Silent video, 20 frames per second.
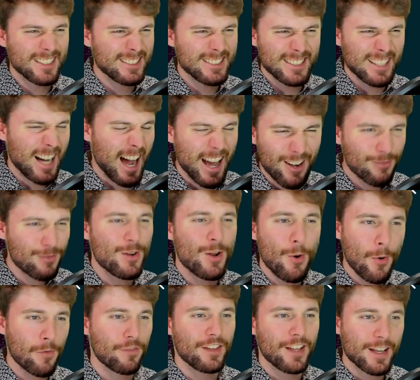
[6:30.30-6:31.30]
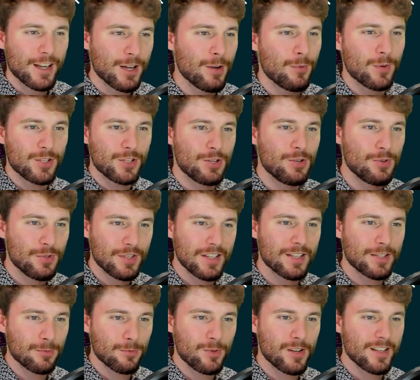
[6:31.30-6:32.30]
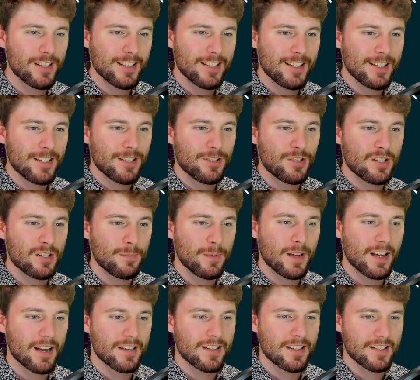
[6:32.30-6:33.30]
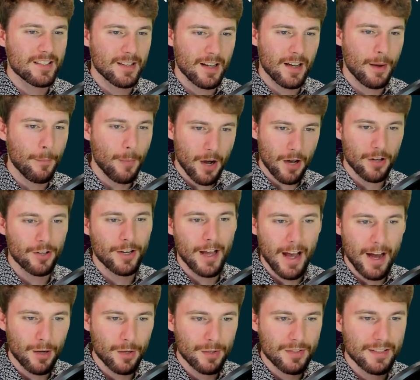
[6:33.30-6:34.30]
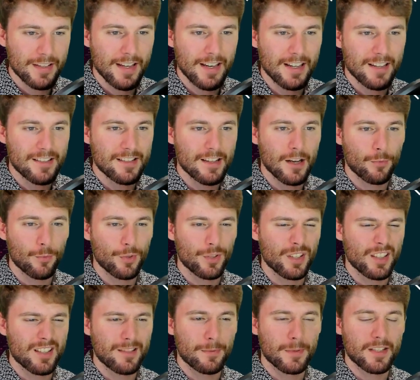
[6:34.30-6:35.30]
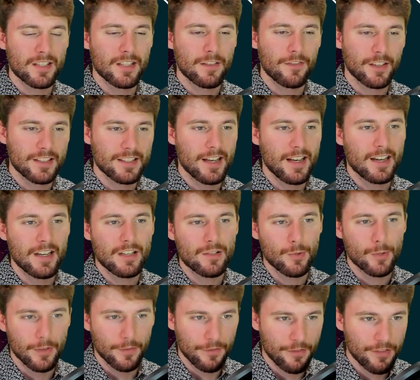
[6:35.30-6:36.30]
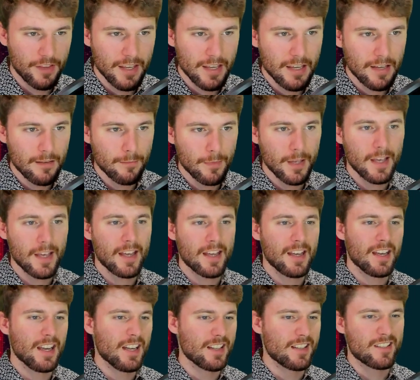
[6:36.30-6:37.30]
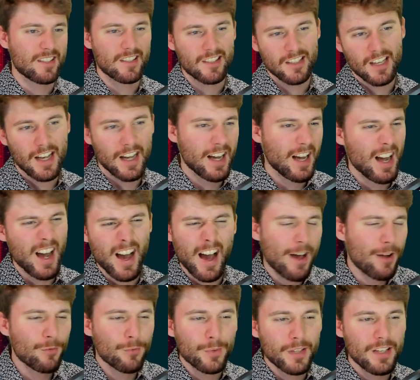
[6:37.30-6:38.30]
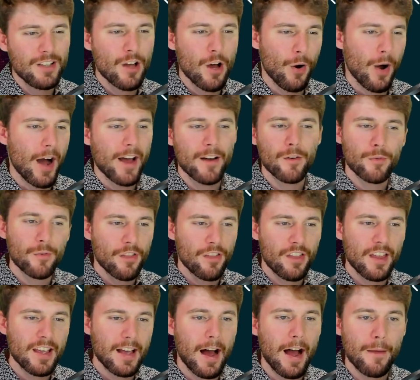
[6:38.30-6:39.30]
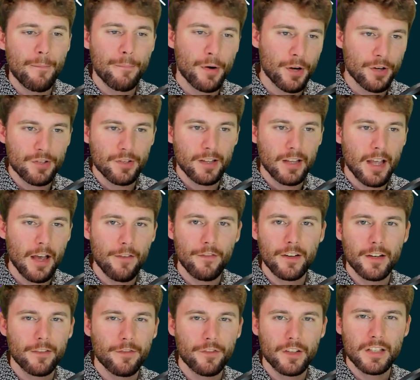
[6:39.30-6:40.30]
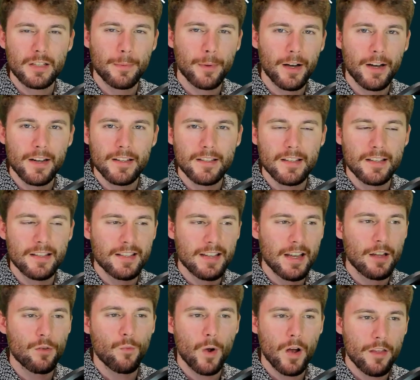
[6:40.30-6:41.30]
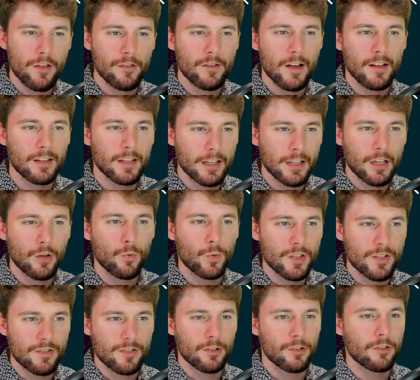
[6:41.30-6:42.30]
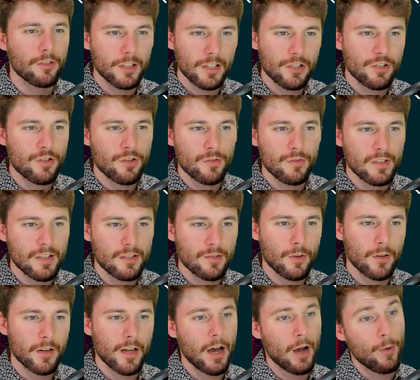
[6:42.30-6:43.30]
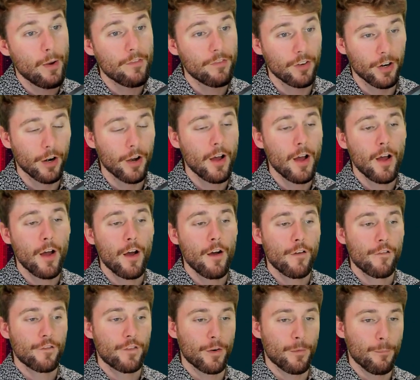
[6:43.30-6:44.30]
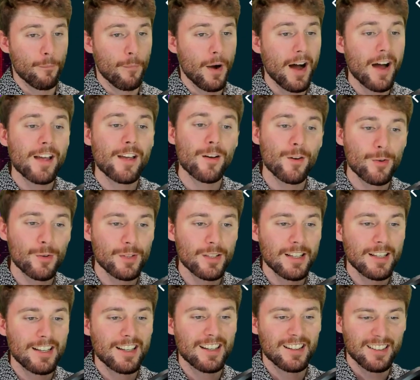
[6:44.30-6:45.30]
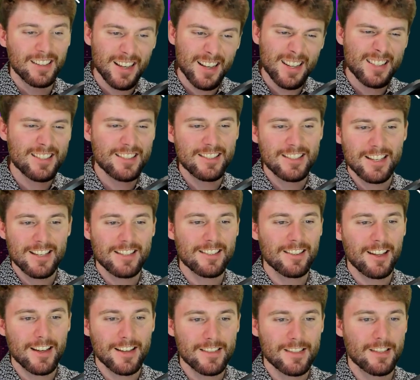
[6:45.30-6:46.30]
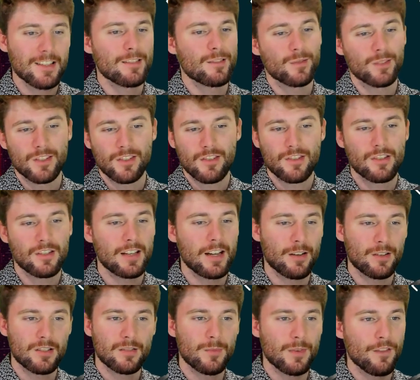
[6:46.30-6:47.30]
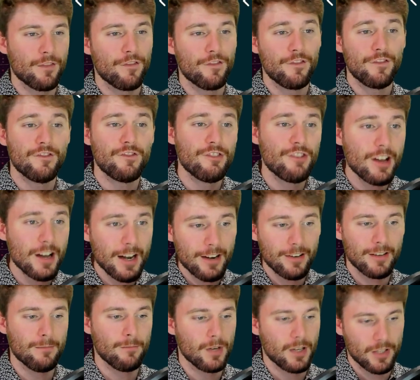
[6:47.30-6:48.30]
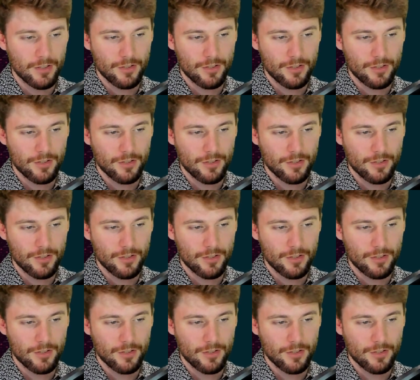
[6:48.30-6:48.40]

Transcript: I don't know if Lego would choose this one just because it's a modern house and it's not really specific to any sort of theme. I don't really know. I don't think I personally have enough experience to say whether or not Lego would certainly choose this one. However, from my own likes and dislikes, this one stood out to me very much